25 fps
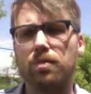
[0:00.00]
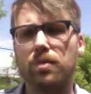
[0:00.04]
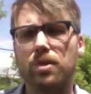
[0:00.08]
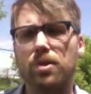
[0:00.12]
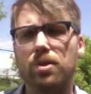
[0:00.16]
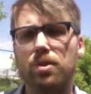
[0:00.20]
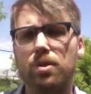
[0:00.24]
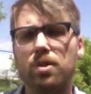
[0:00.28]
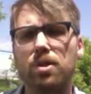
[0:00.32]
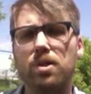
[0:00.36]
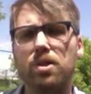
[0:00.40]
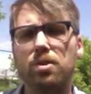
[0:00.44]

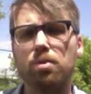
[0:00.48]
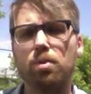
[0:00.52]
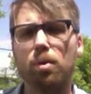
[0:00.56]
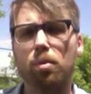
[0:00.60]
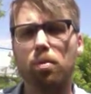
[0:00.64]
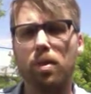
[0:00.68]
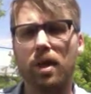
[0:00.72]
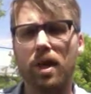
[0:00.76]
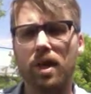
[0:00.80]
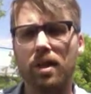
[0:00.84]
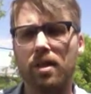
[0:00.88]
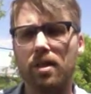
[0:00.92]
Students were
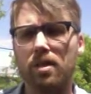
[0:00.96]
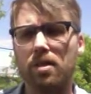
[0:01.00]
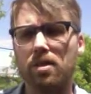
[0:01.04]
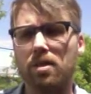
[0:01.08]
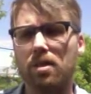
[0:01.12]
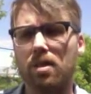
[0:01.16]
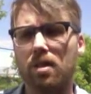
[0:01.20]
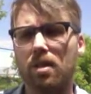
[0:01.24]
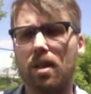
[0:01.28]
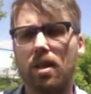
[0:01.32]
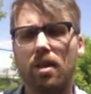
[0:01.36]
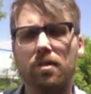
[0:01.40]

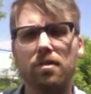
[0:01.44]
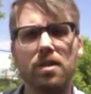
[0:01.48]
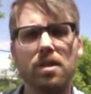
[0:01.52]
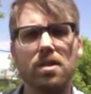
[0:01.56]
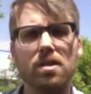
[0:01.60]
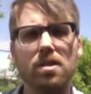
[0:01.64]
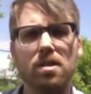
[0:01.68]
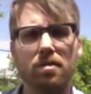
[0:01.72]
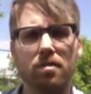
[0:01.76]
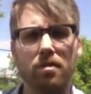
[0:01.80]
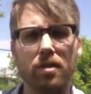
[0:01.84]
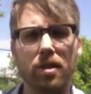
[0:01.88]
punished, often
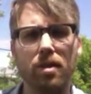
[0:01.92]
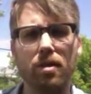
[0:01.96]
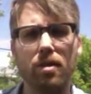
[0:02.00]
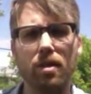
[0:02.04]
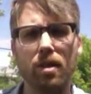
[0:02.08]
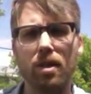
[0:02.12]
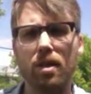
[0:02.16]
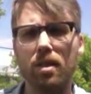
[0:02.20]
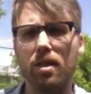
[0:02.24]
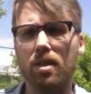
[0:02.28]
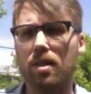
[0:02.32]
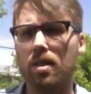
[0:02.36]

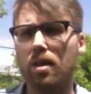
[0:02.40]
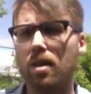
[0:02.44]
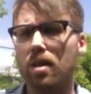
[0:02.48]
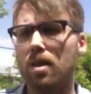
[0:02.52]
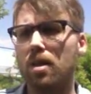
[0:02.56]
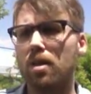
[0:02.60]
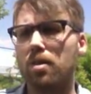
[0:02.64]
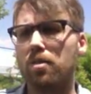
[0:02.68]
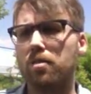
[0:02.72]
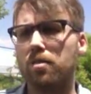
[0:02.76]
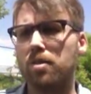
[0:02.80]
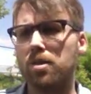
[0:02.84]
severely,
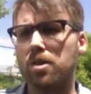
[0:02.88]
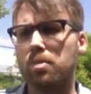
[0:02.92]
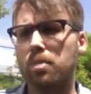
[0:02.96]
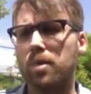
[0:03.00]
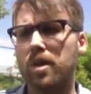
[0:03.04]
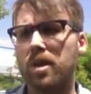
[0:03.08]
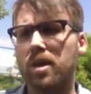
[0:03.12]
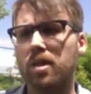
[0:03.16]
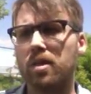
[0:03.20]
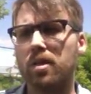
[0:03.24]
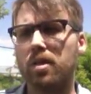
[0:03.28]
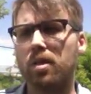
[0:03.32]
for
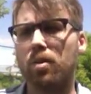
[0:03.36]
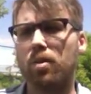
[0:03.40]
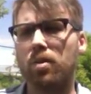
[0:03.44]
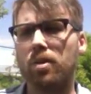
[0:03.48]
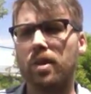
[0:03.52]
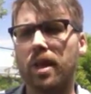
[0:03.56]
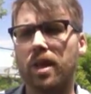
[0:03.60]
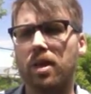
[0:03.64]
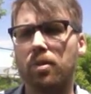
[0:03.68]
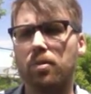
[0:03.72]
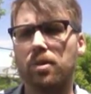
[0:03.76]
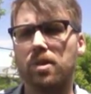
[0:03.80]
speaking their own
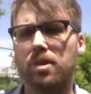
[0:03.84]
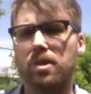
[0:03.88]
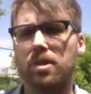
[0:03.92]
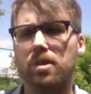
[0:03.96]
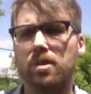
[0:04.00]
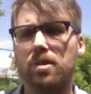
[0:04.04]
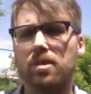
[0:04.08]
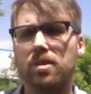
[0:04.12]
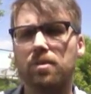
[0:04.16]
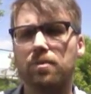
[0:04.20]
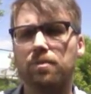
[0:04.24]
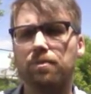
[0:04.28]

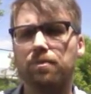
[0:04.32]
languages.